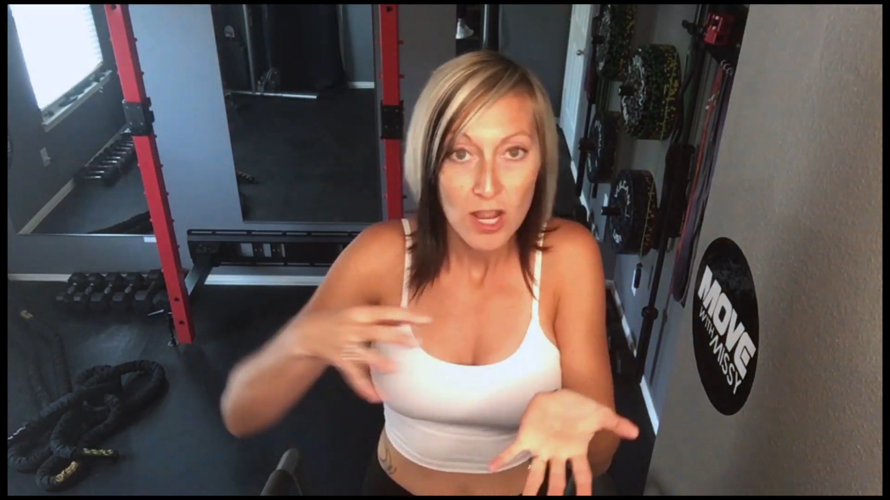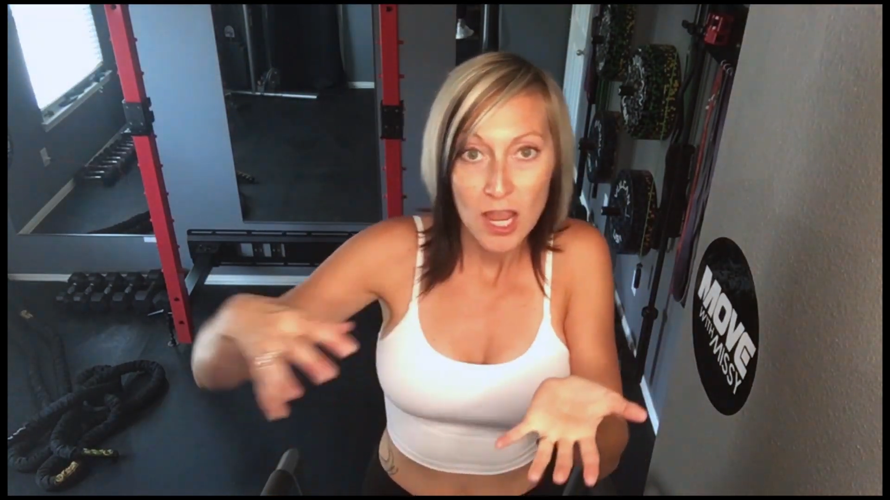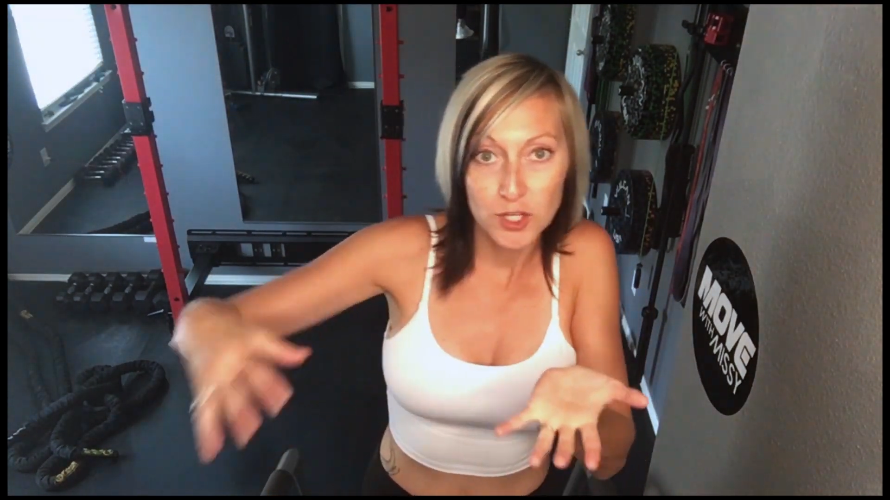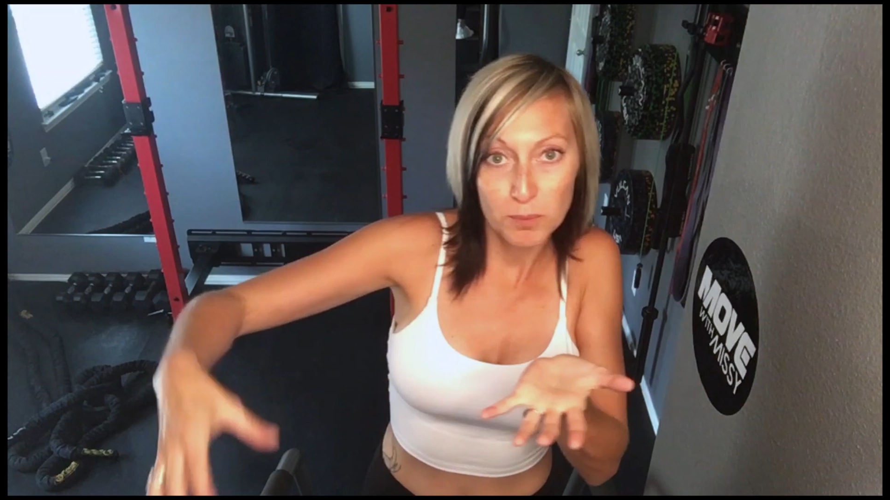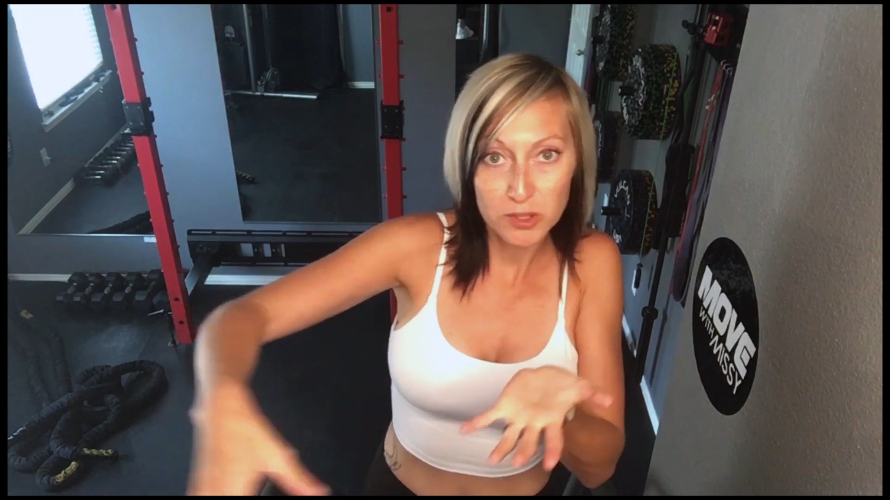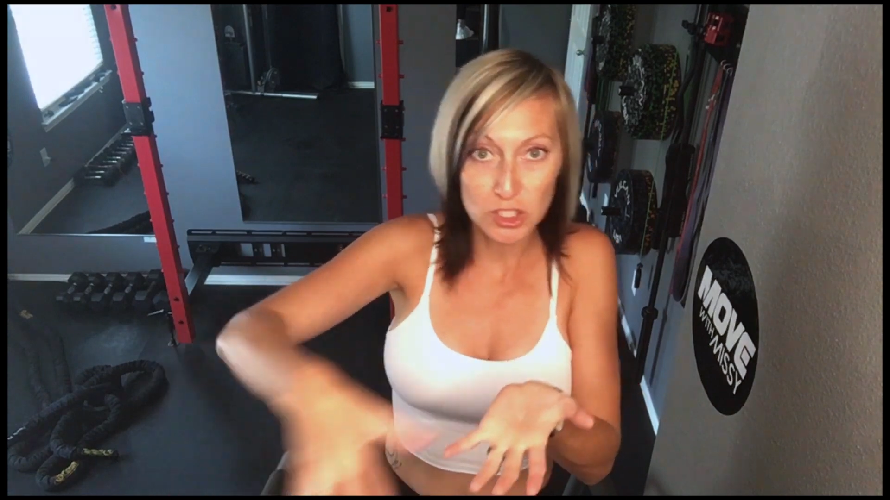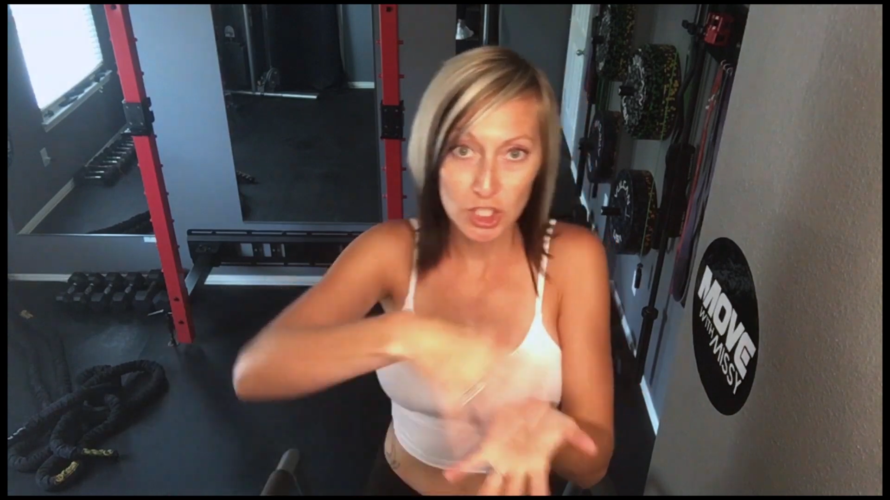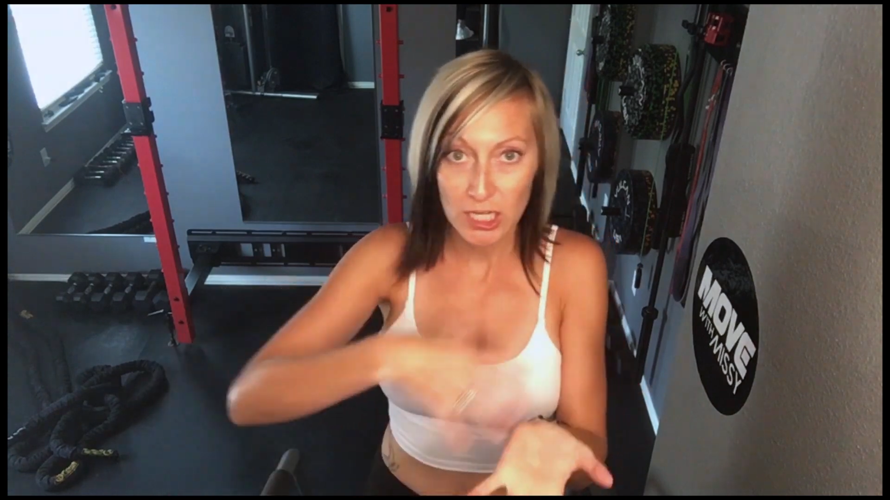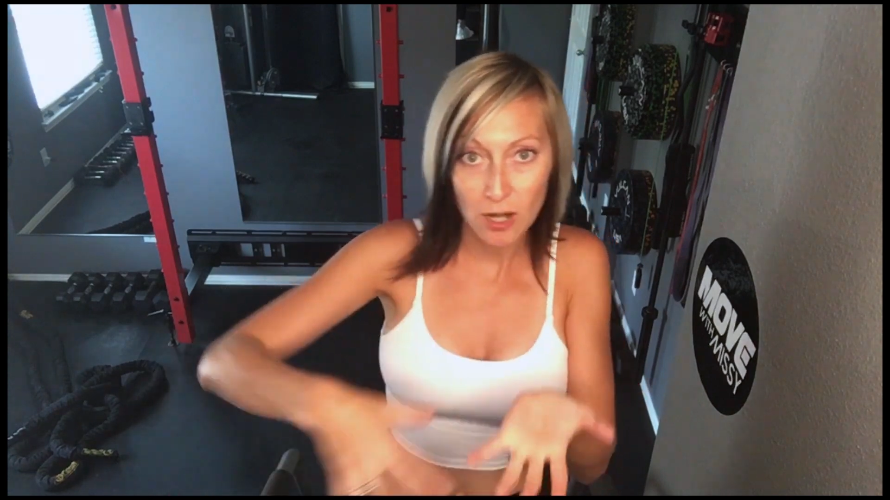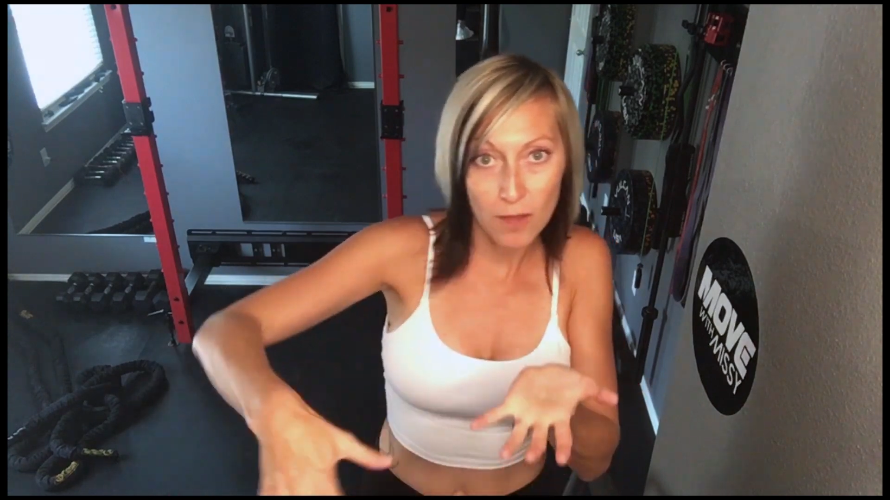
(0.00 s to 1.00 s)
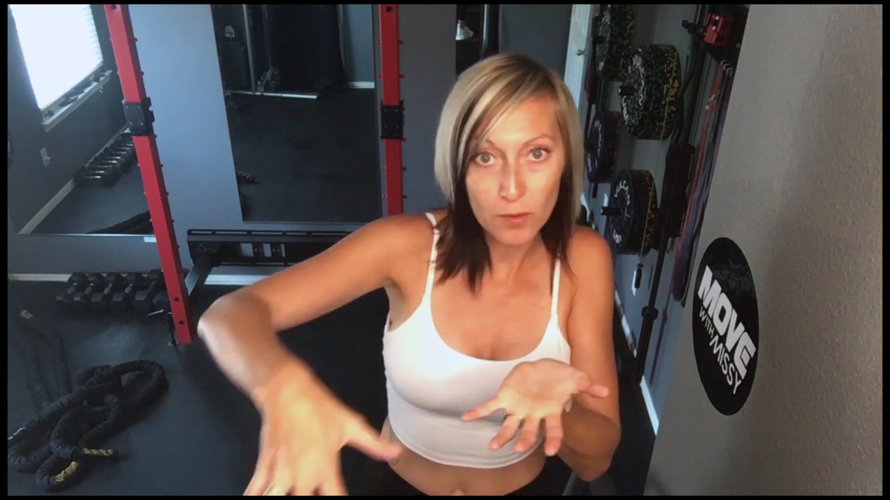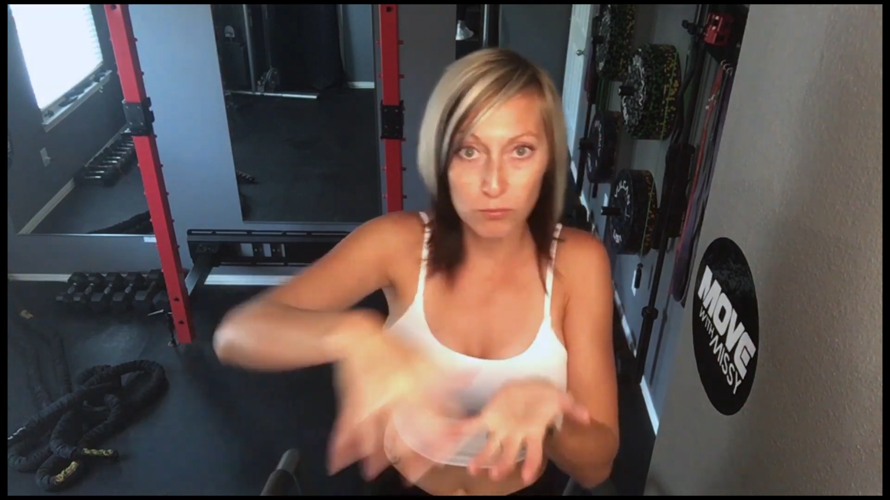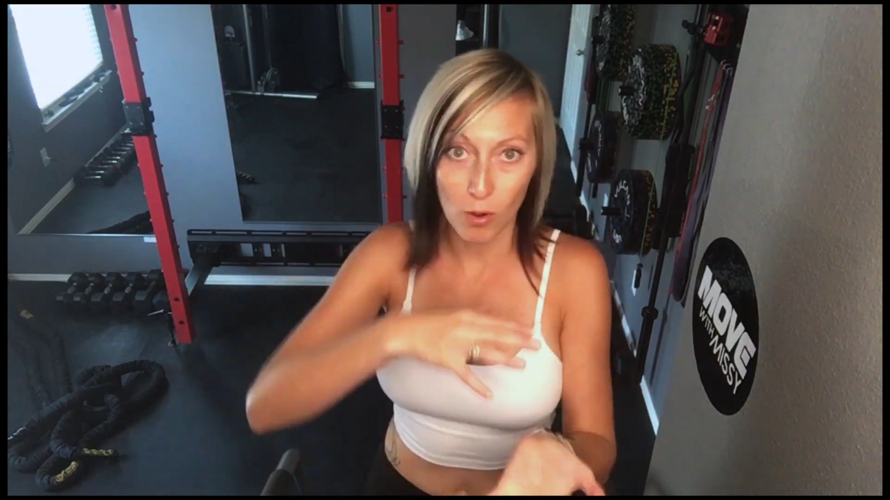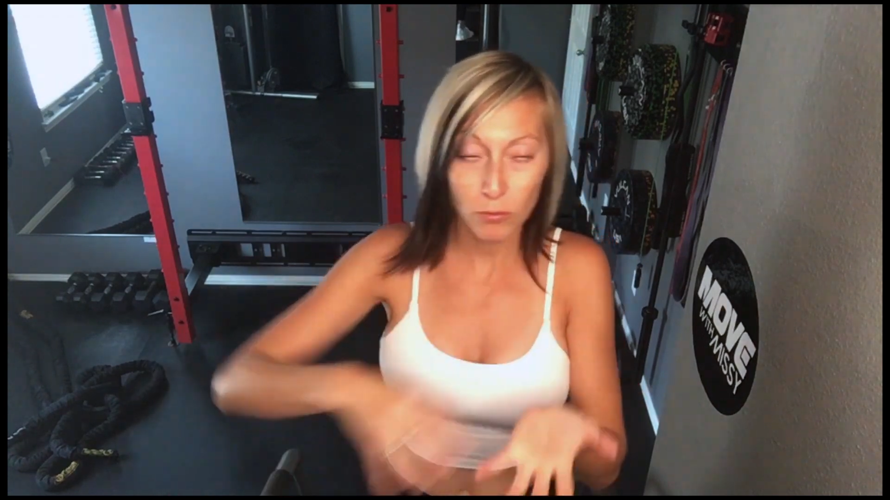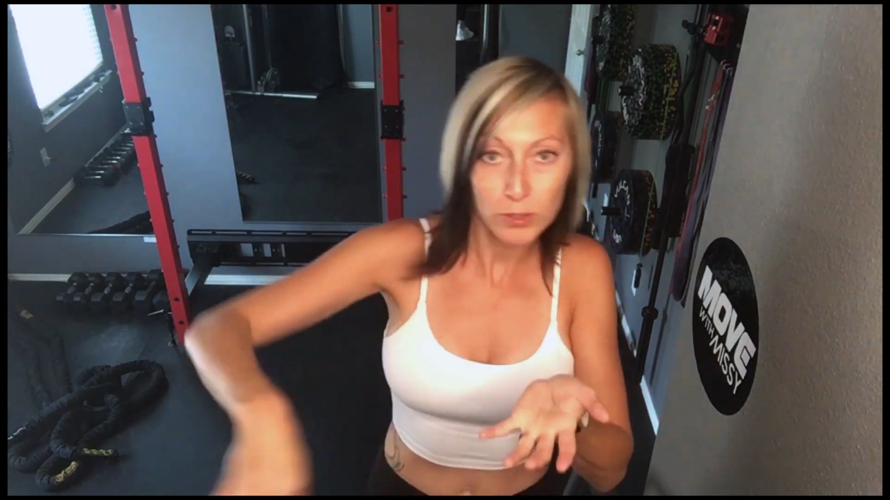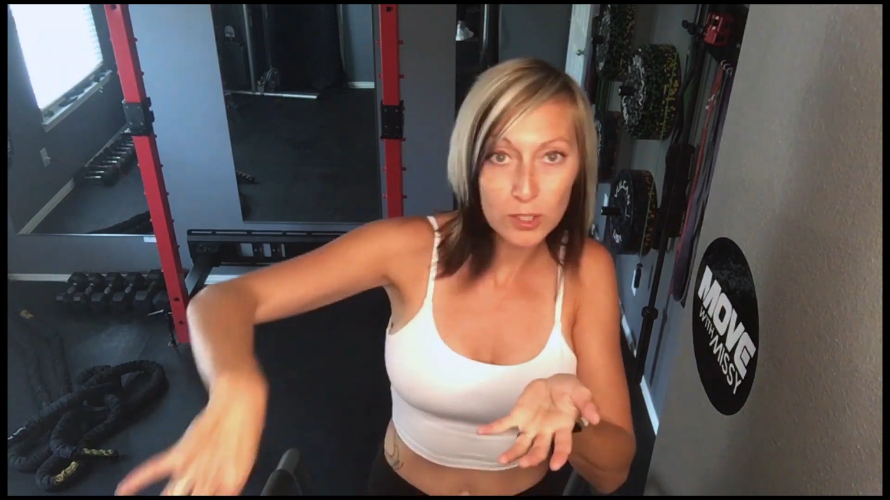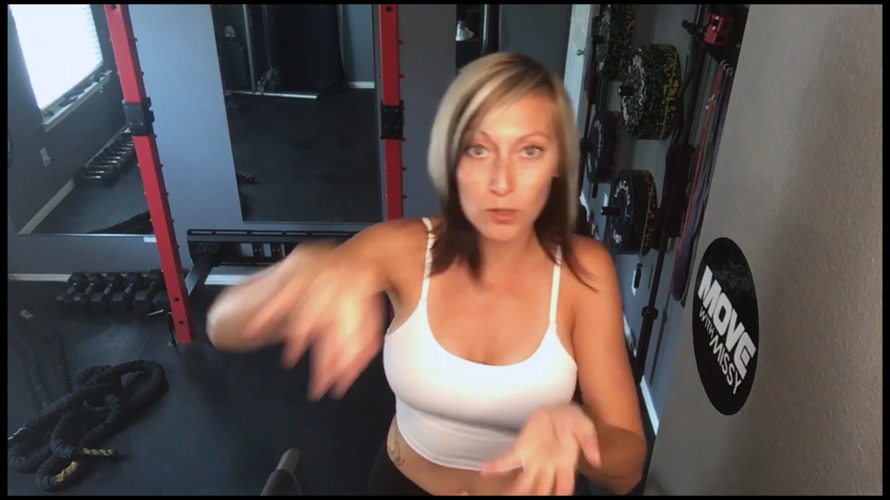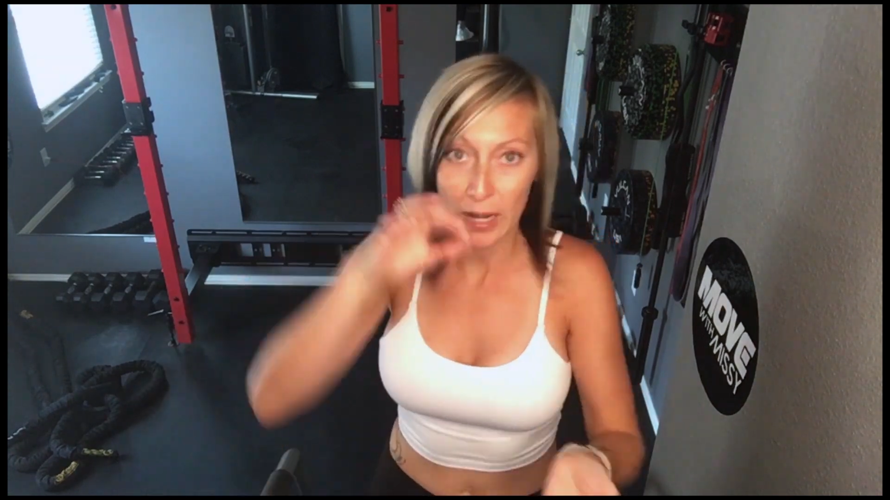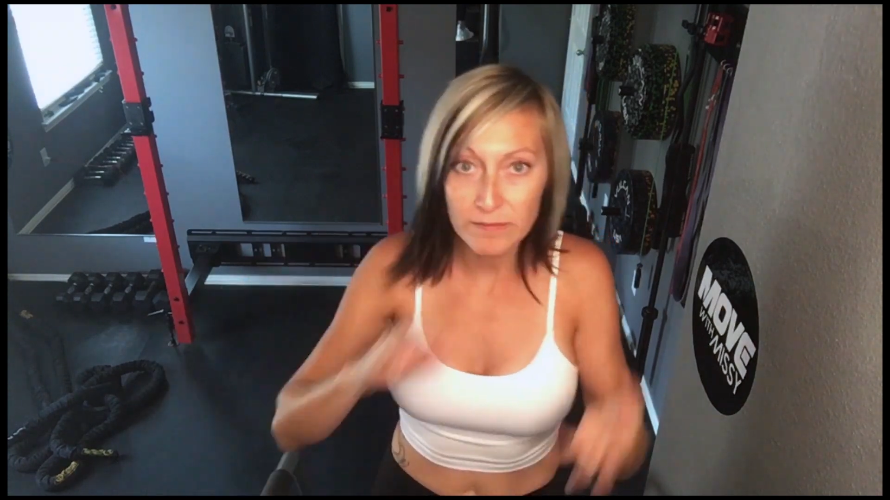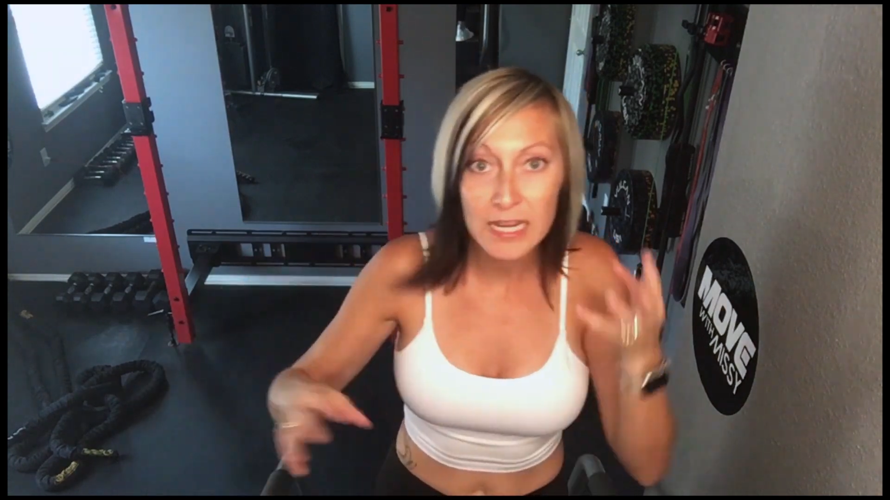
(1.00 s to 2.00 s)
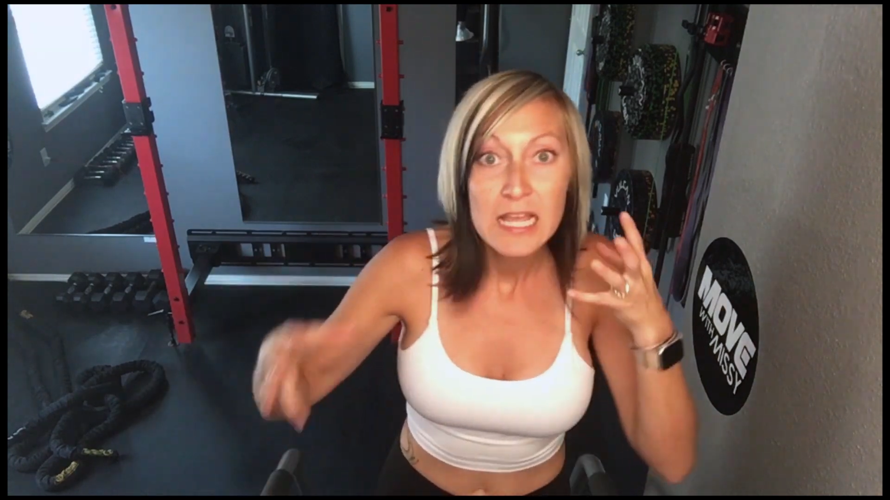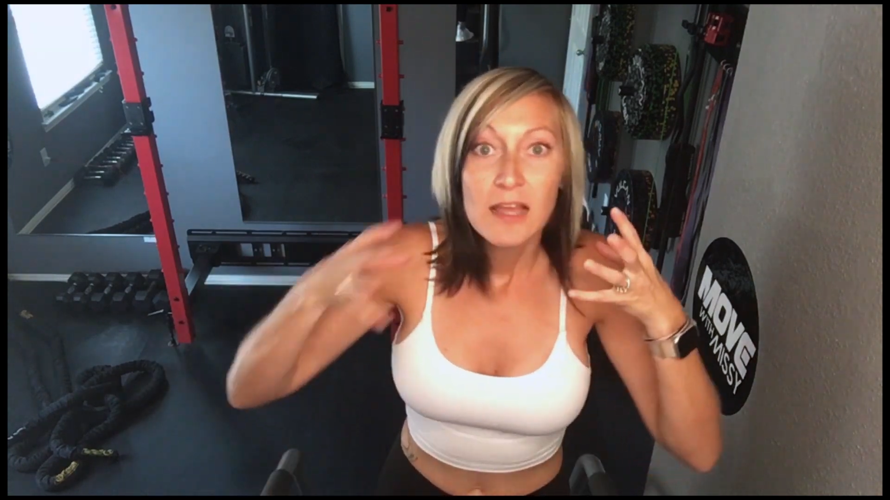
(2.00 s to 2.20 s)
and you put the chicken on the roll with the gravy.